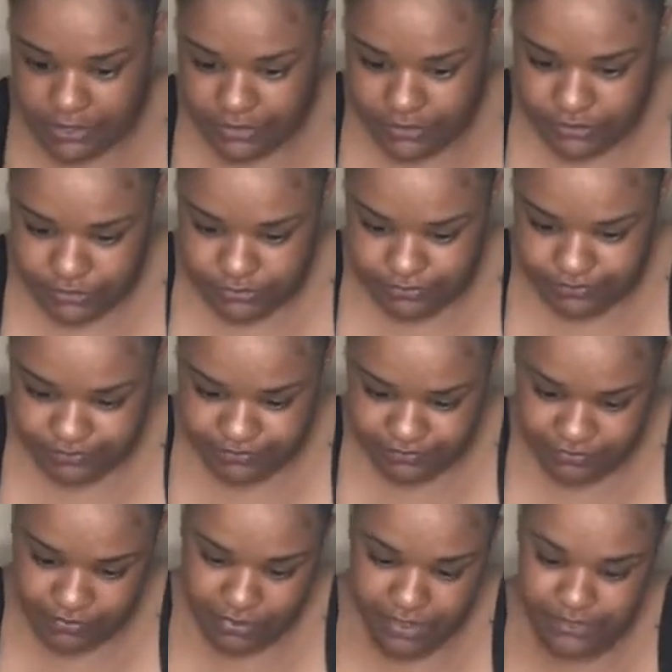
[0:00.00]

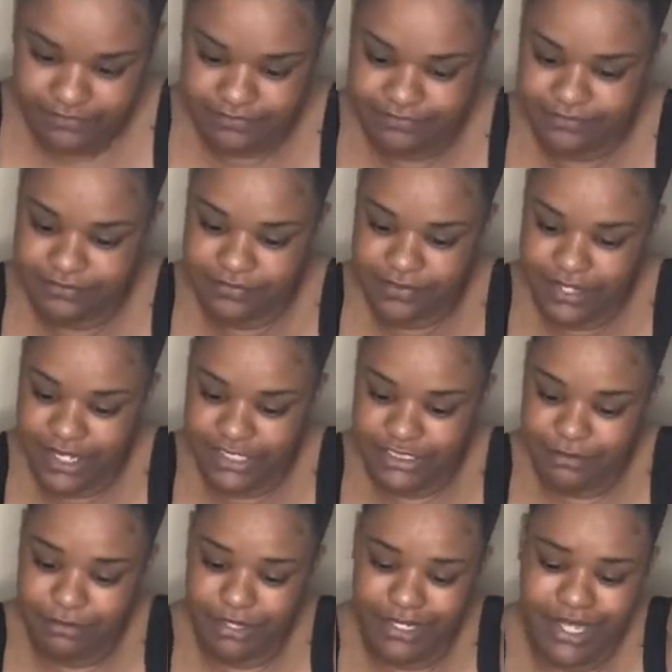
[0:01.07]
I
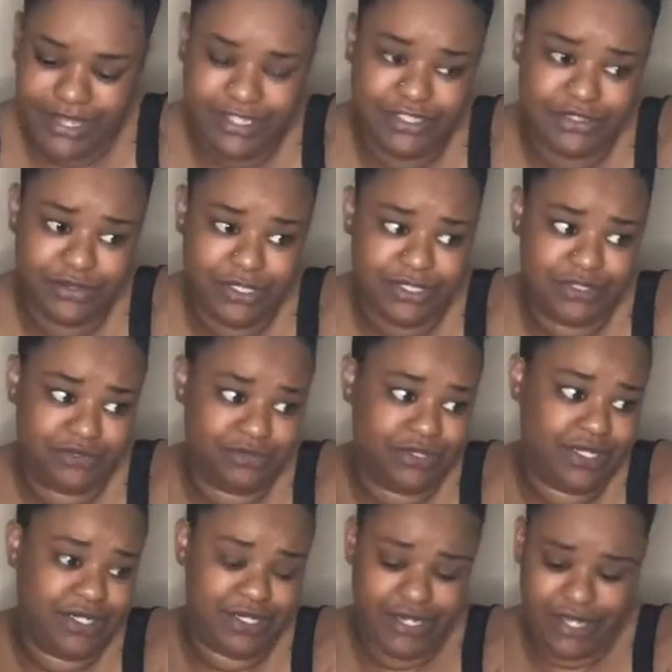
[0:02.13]
should probably have these questions
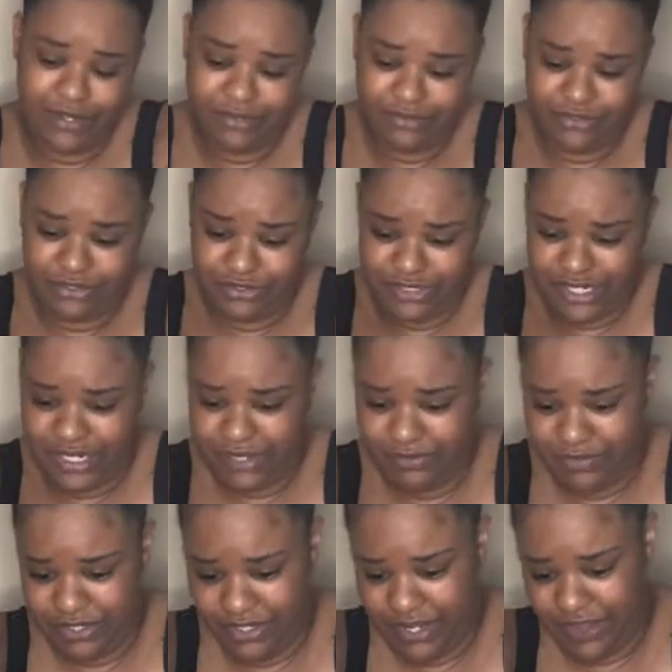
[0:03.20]
written down so that I
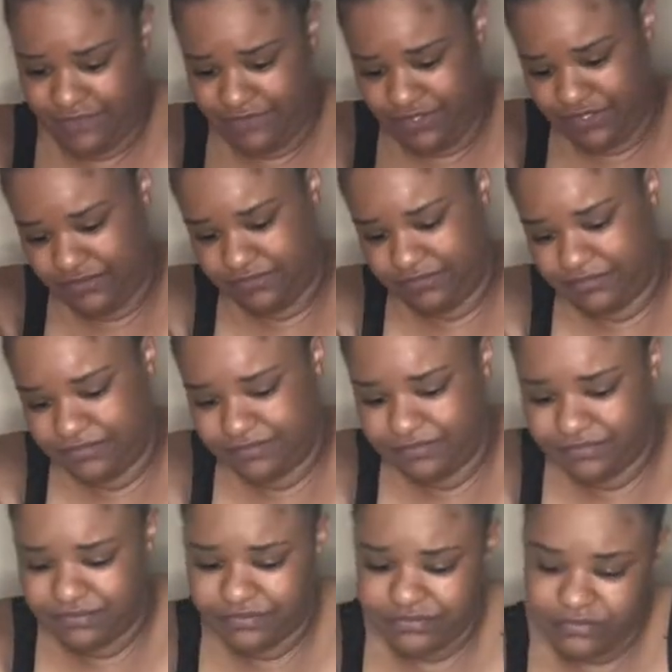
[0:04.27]
wouldn't have to
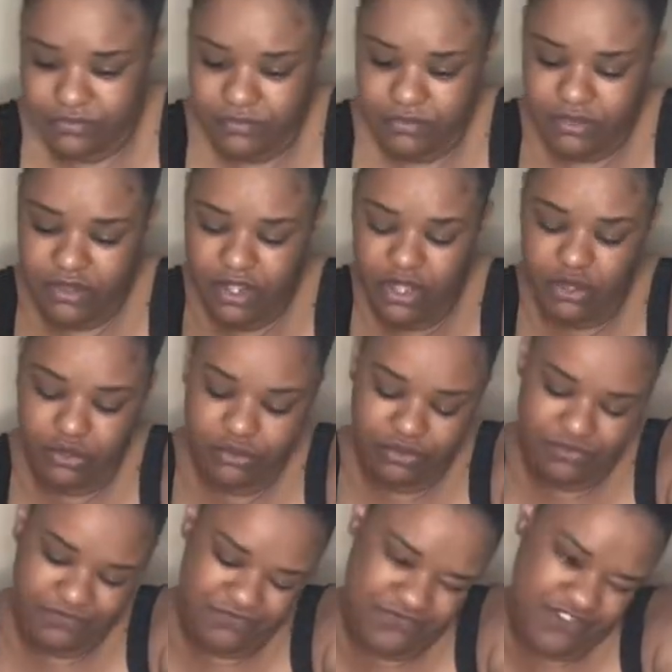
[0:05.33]
hold
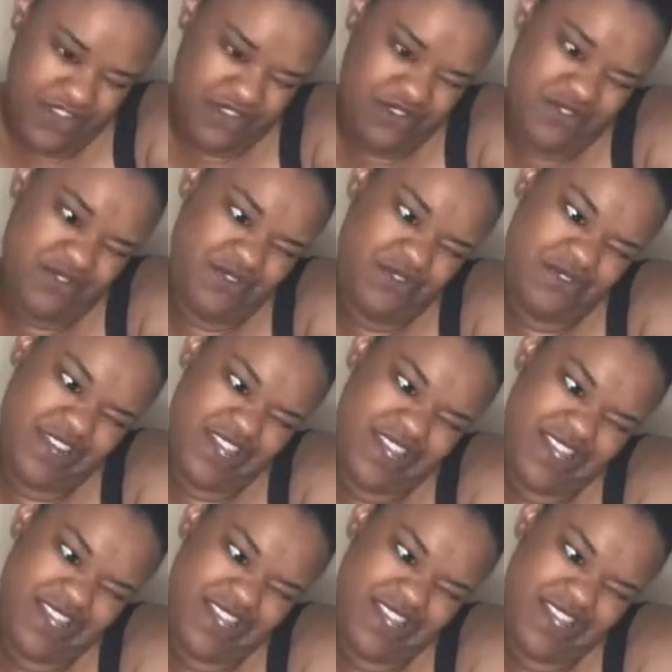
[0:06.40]
the phone.